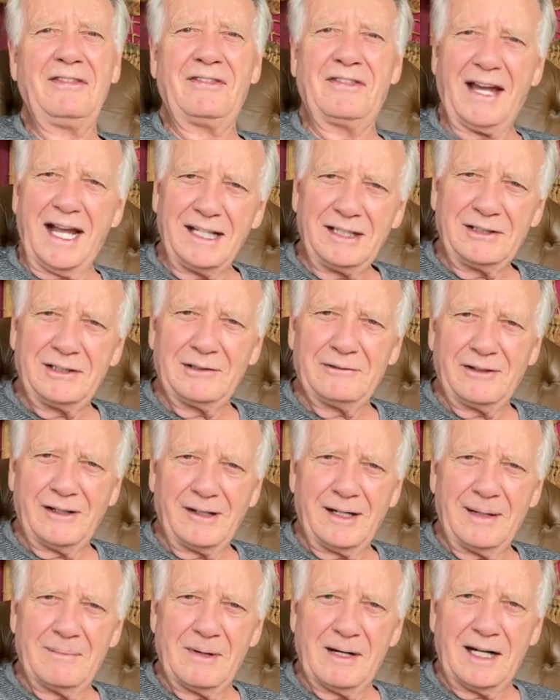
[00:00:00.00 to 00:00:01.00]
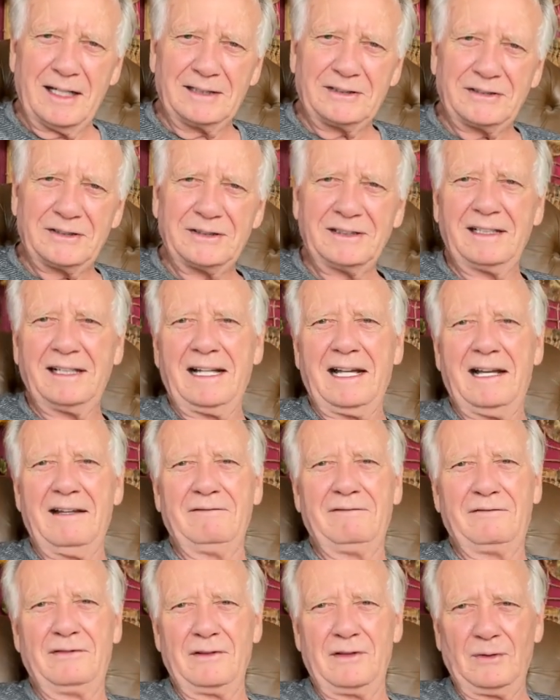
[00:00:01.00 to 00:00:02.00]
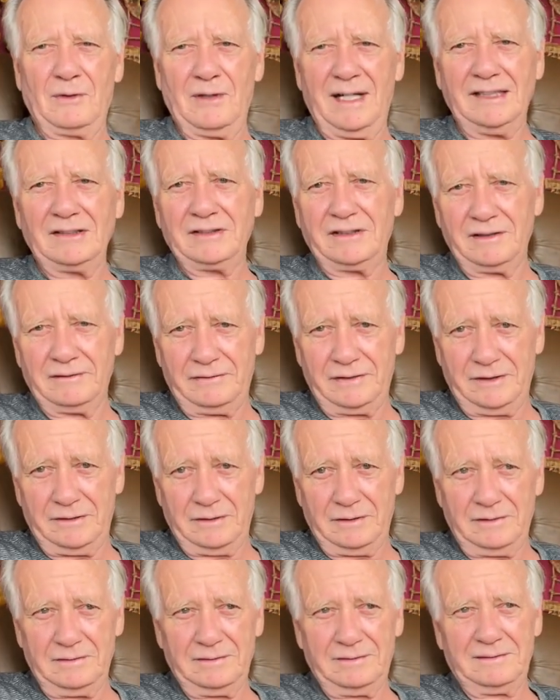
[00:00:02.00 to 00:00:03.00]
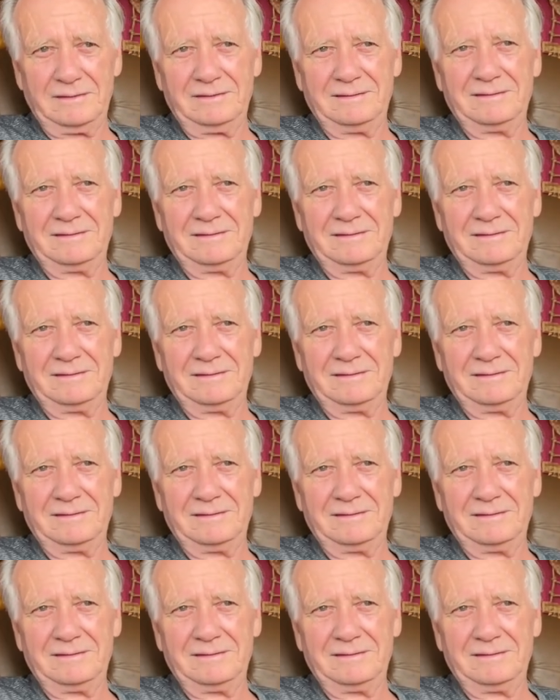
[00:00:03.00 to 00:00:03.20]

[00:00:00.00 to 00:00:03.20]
thank you very much. And for the rest of you,